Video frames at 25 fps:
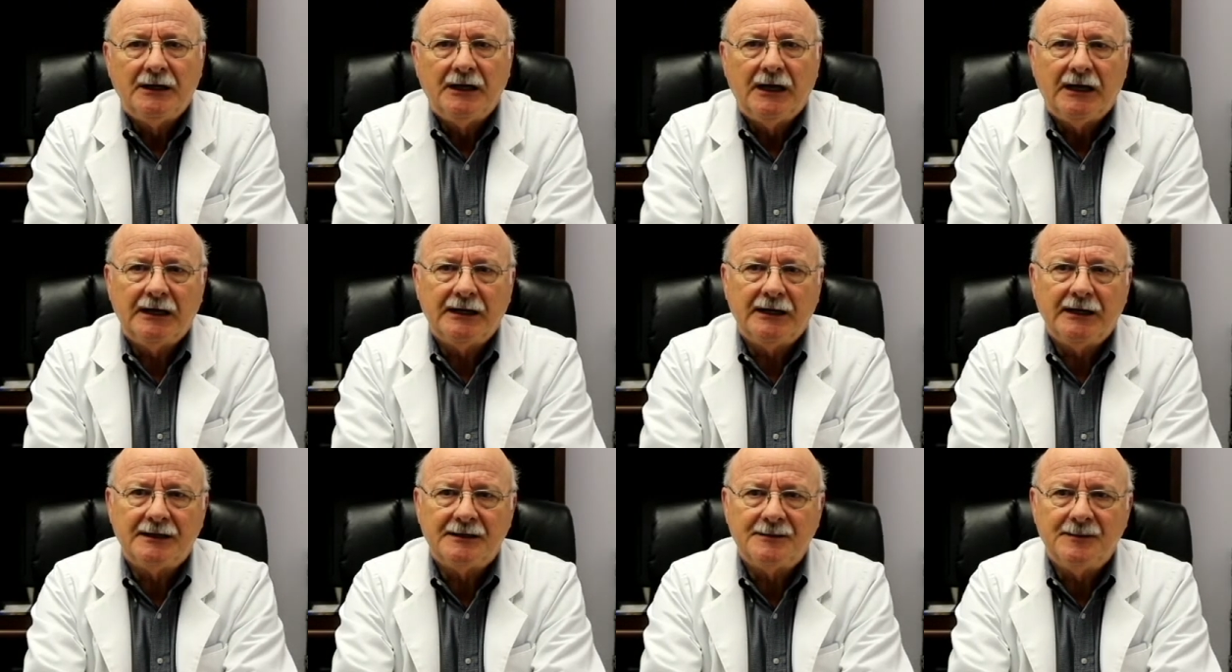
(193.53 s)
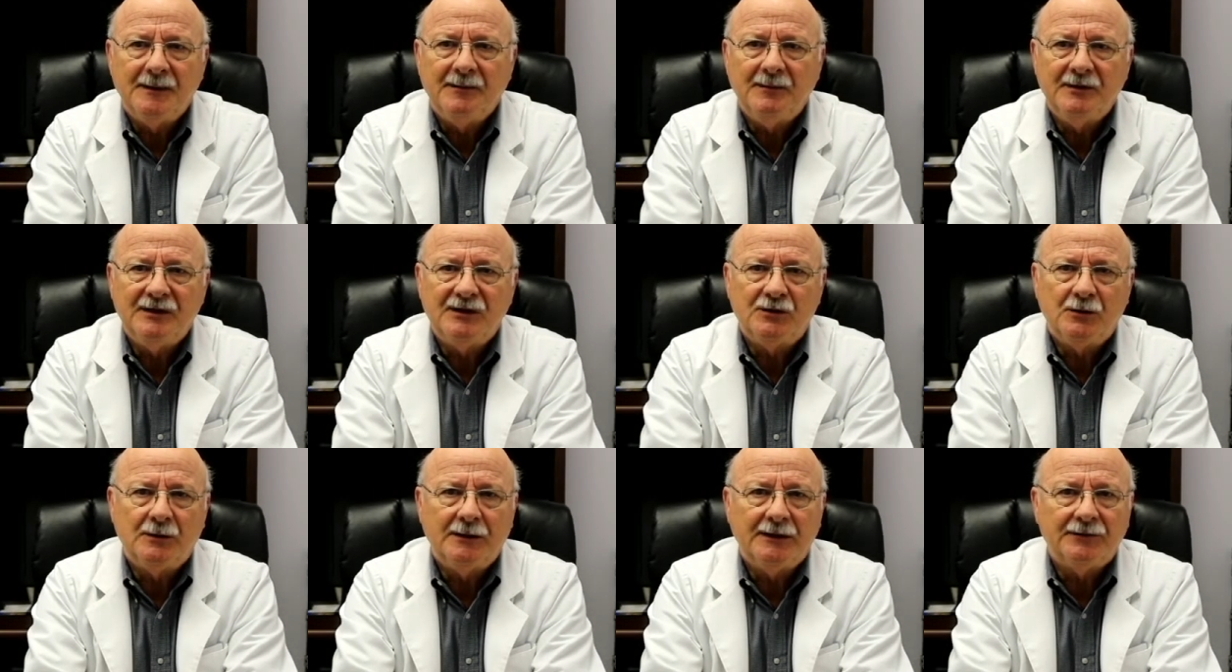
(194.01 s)
I guess
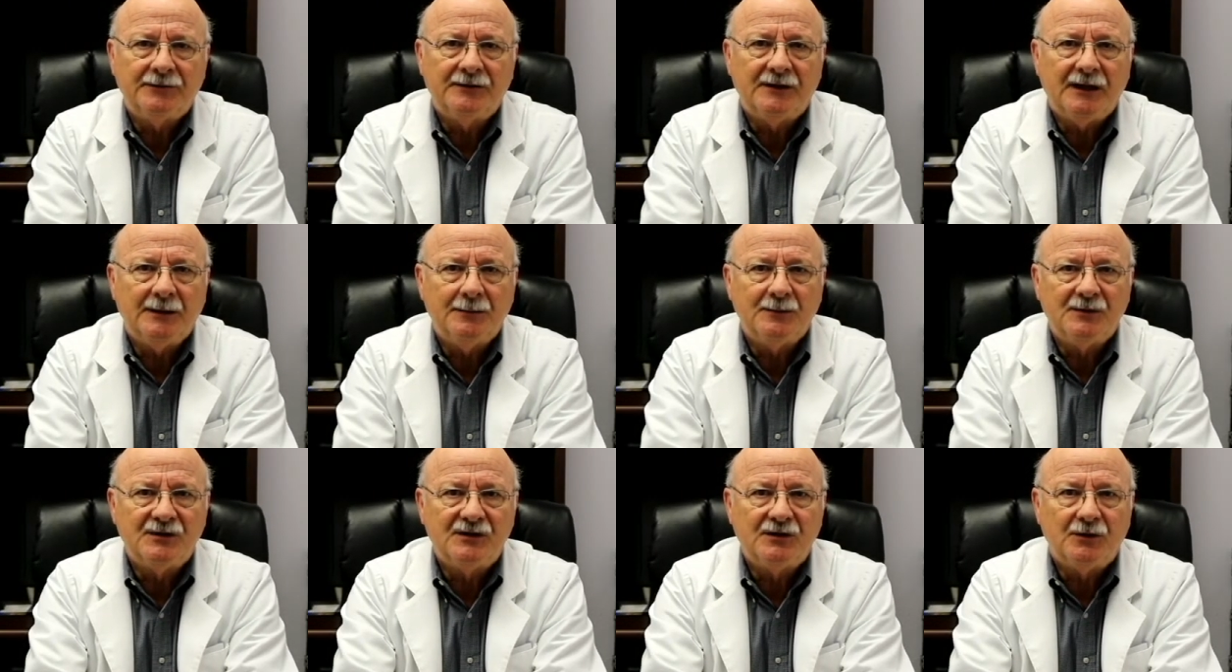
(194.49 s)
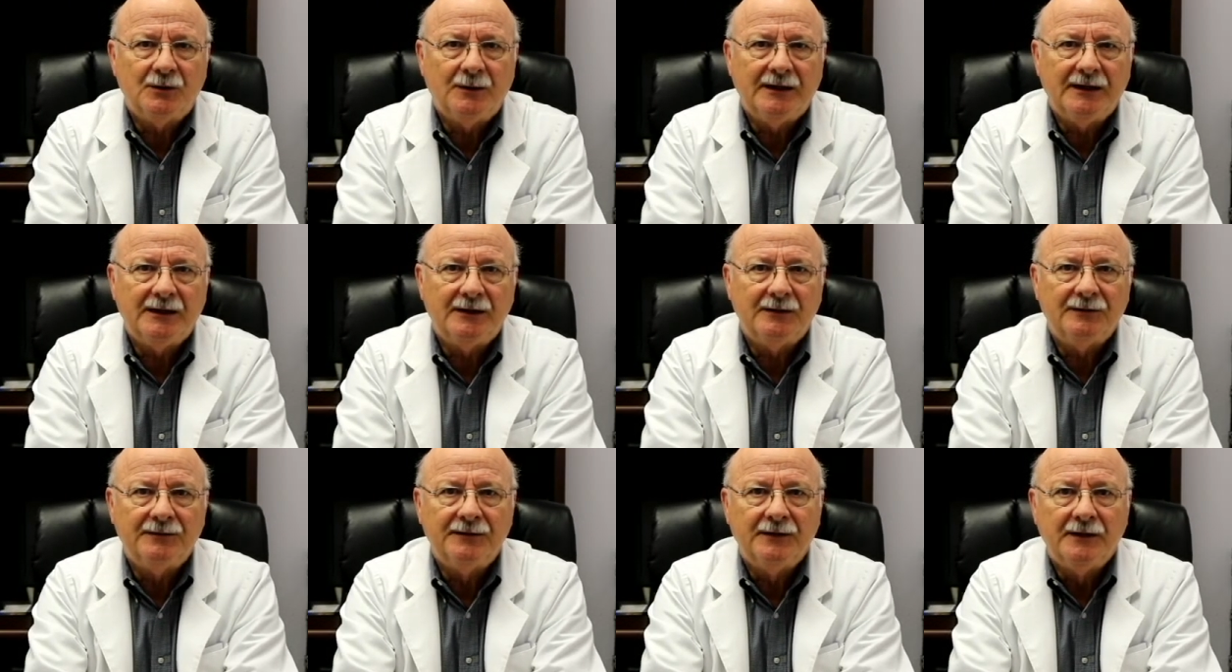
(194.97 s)
maybe 12 times
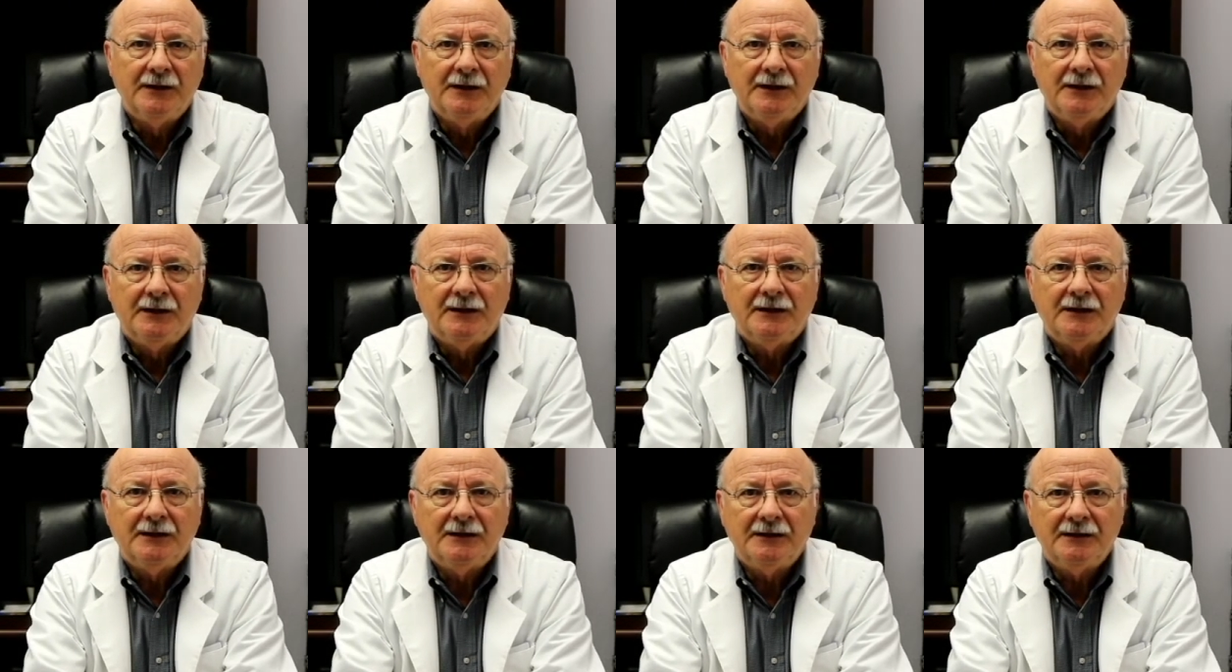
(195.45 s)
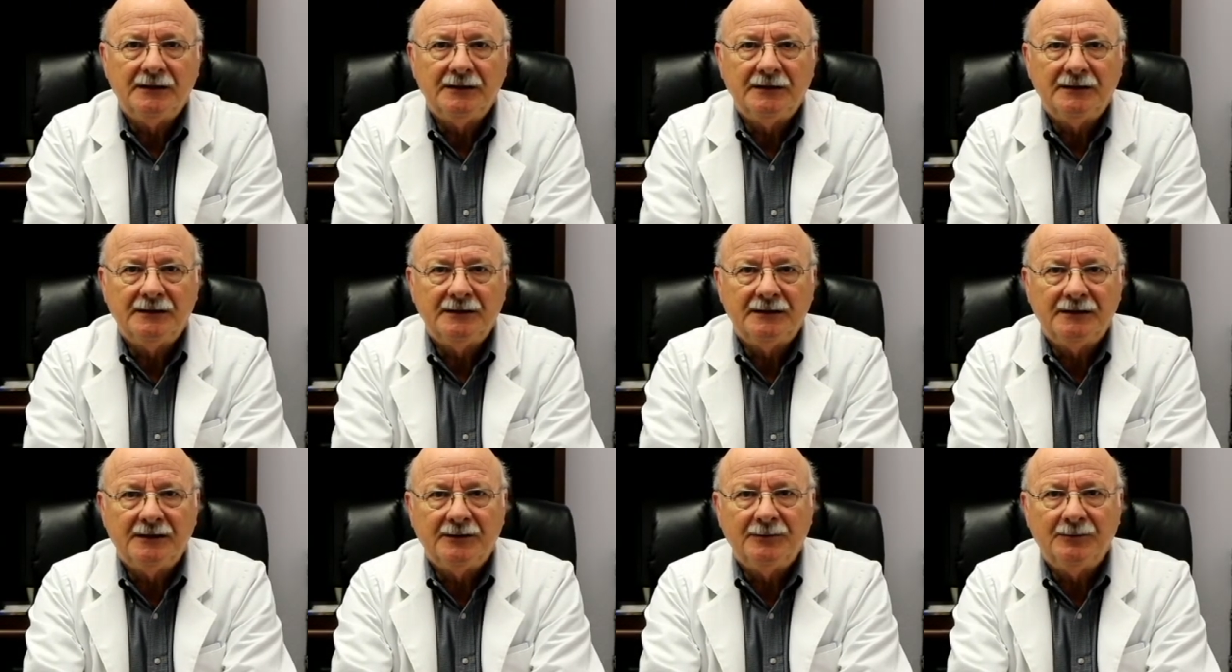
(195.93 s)
12,
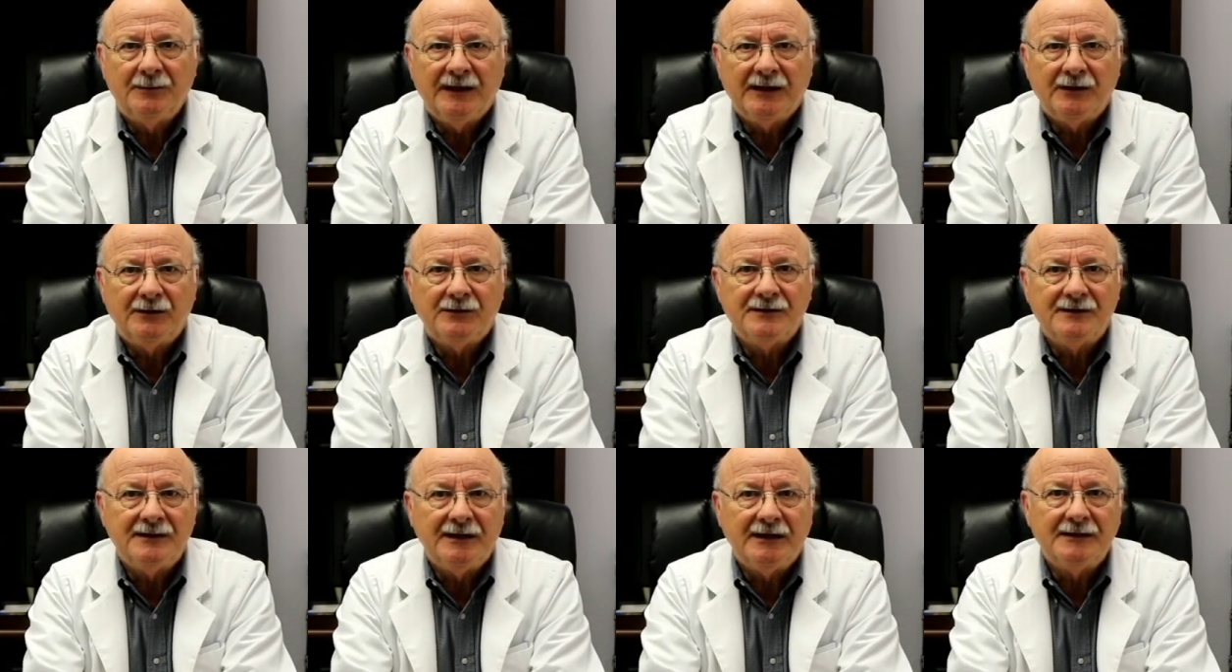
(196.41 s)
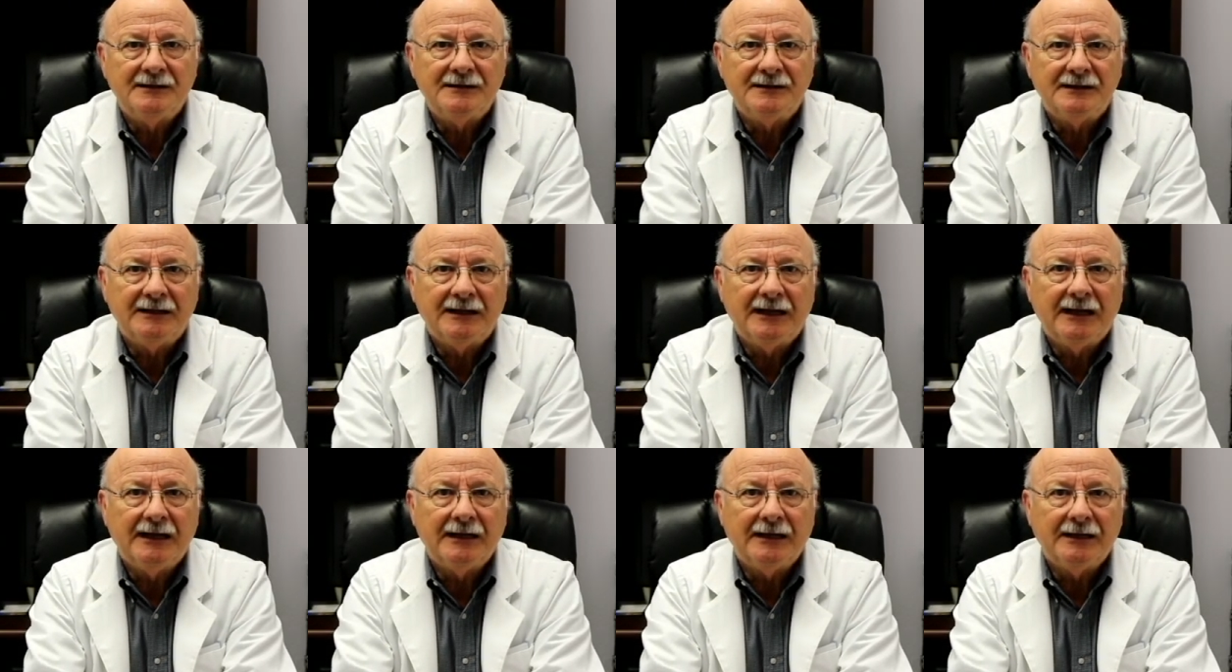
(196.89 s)
a baker's
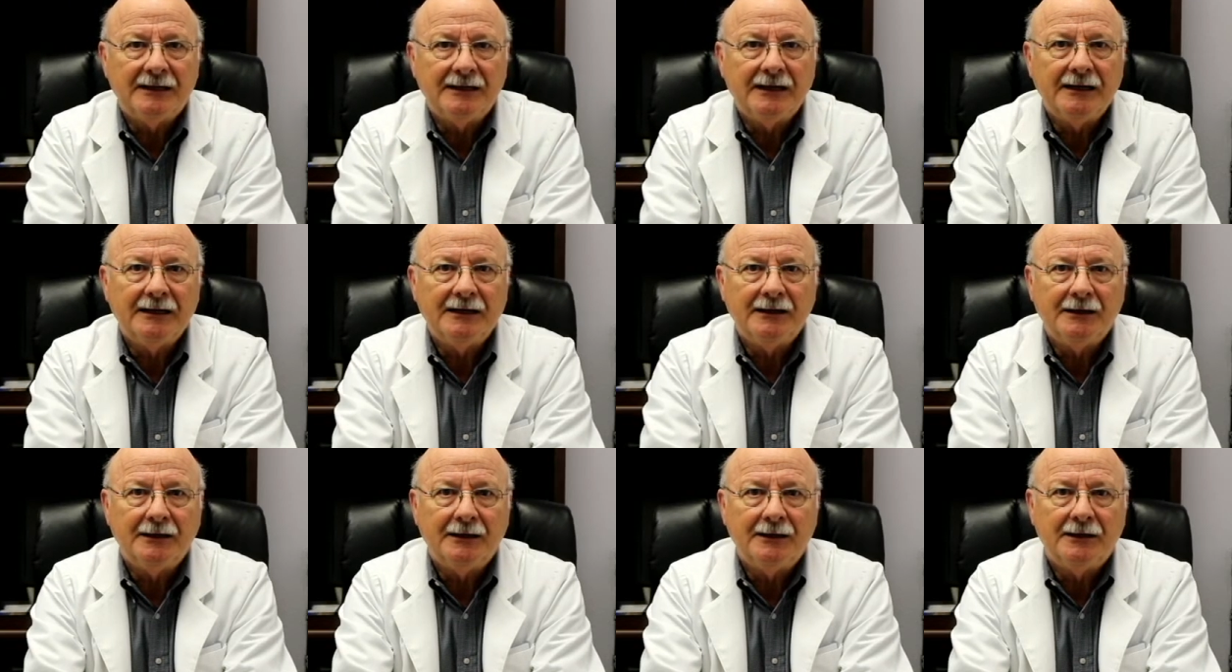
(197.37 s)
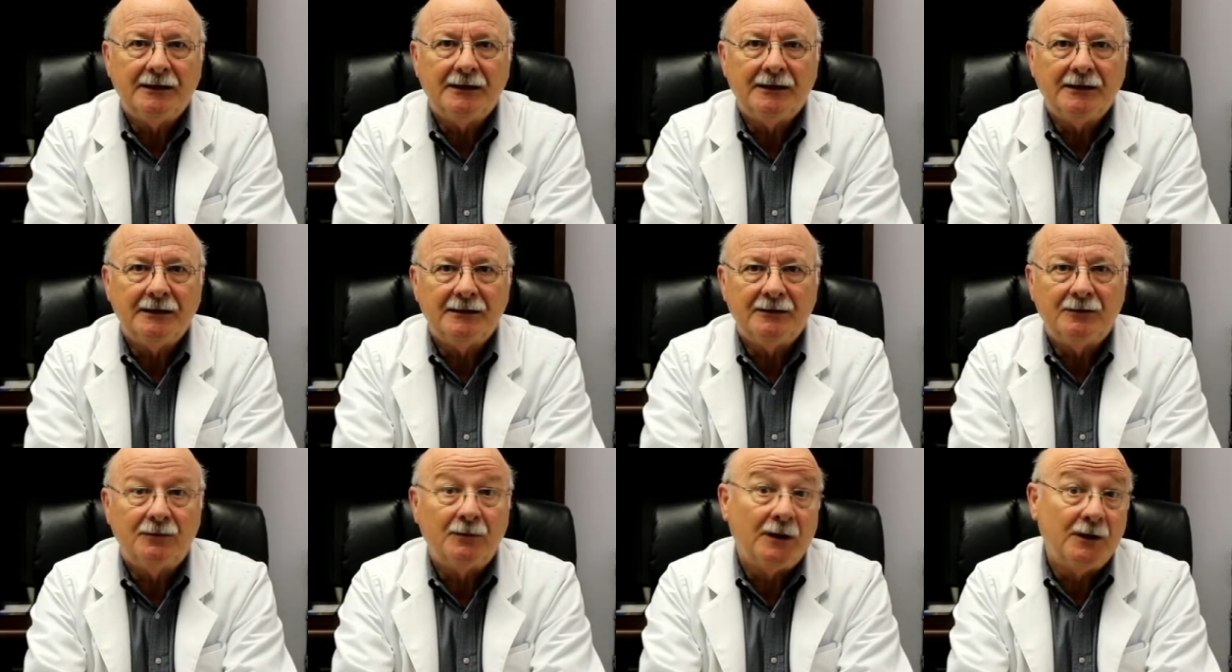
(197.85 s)
dozen kind of thing,
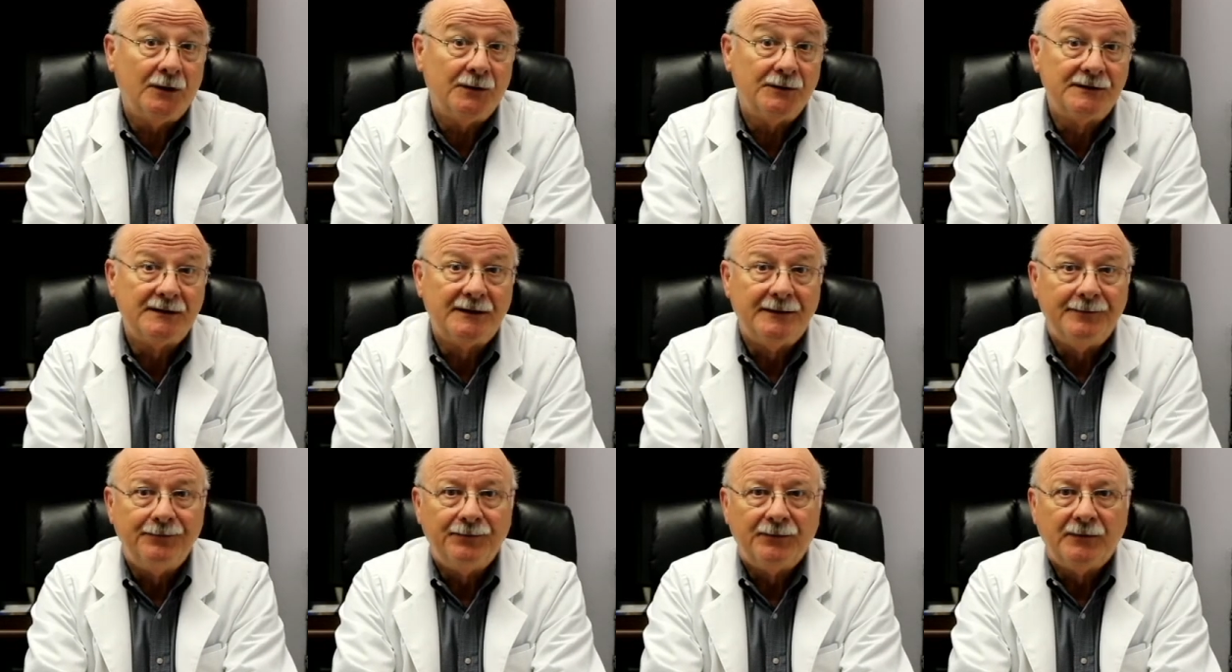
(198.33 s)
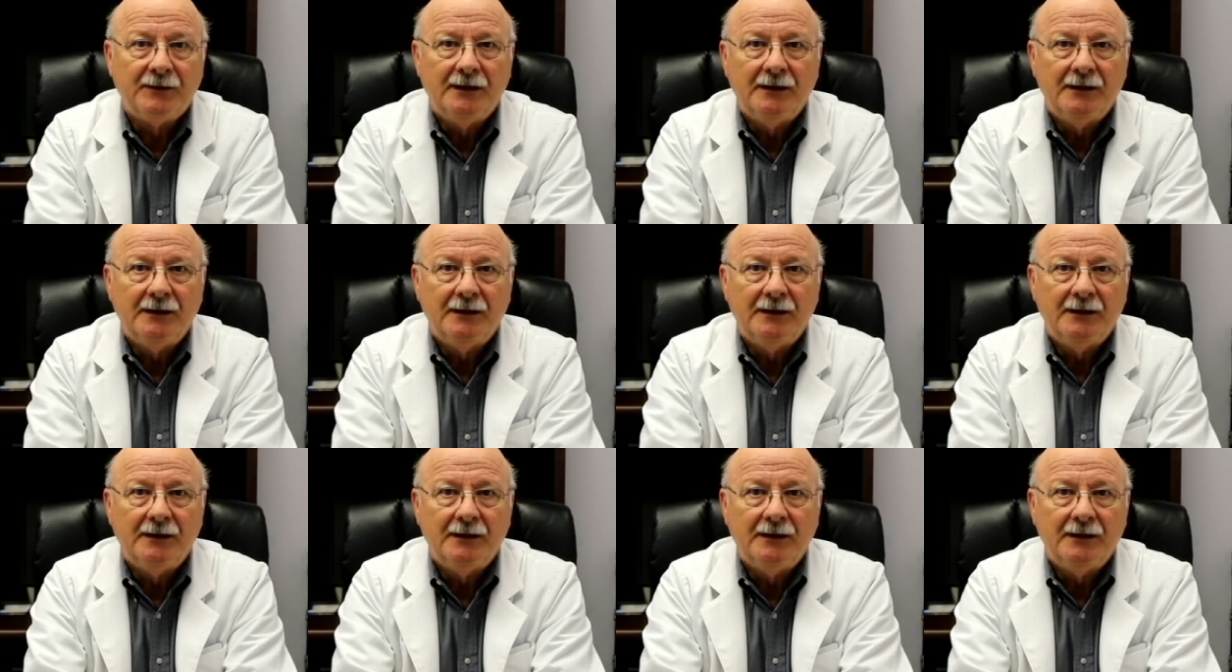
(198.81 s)
gross,